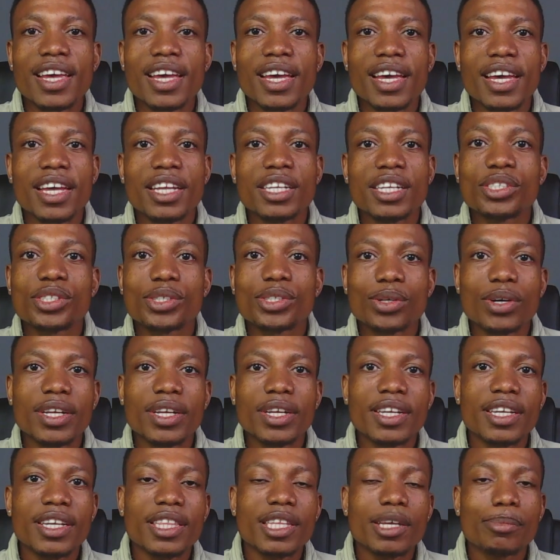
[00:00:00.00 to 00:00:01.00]
and
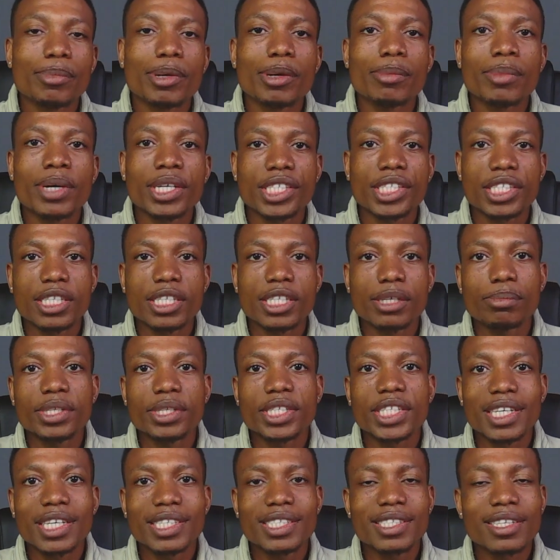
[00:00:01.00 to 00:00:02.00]
join the membership.
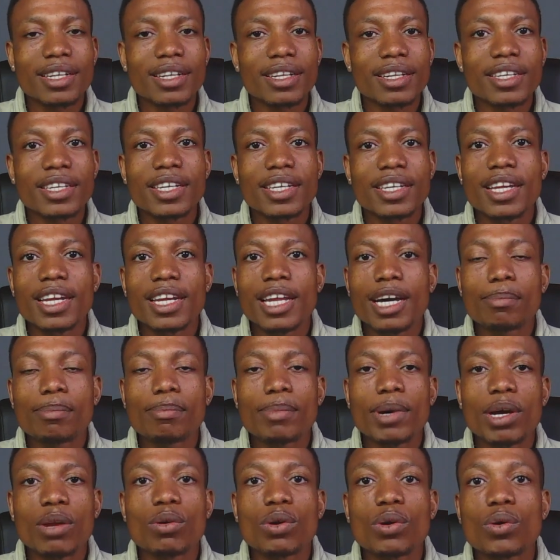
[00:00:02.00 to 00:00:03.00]
Just click la
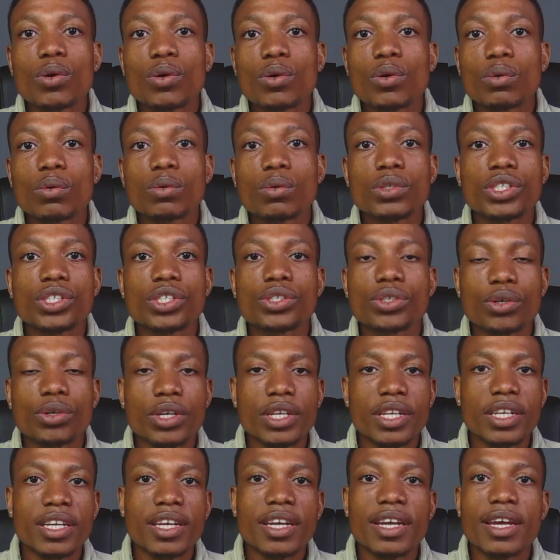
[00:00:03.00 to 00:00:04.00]
kubhalwe khona ukuthi
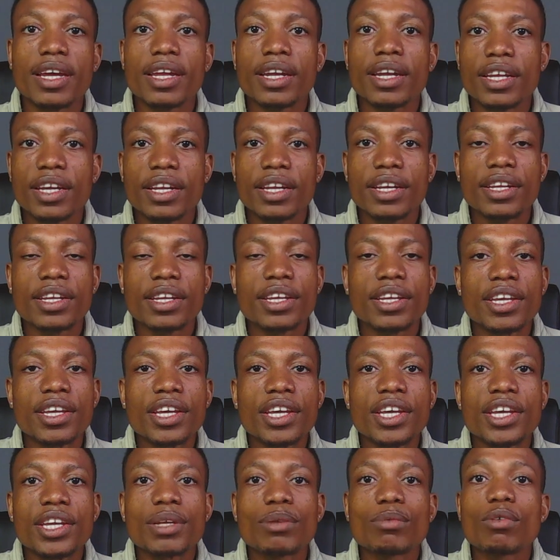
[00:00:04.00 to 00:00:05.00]
join, and then
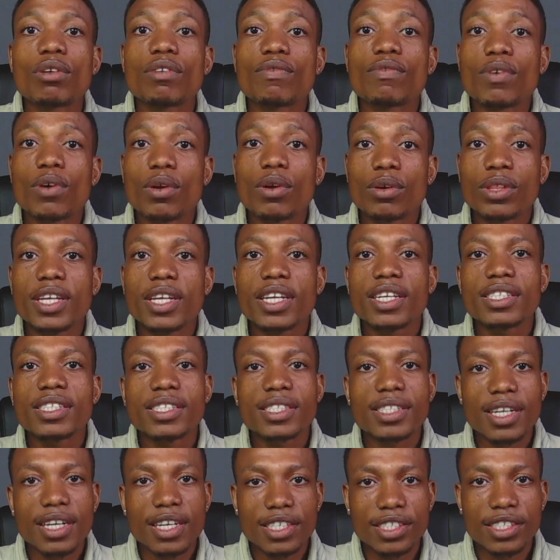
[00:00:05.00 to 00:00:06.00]
you will follow the
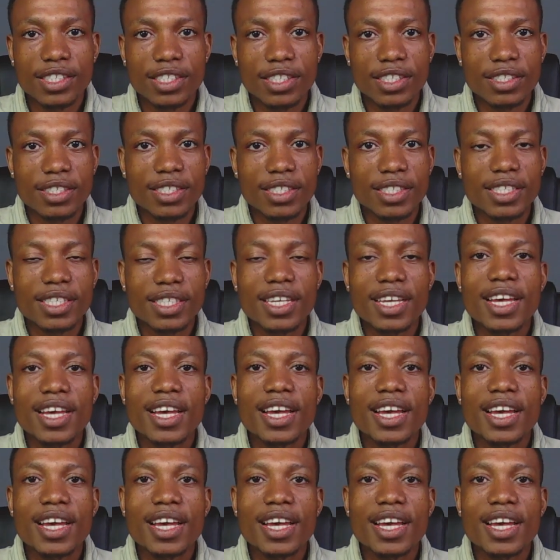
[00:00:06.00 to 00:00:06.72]
instructions.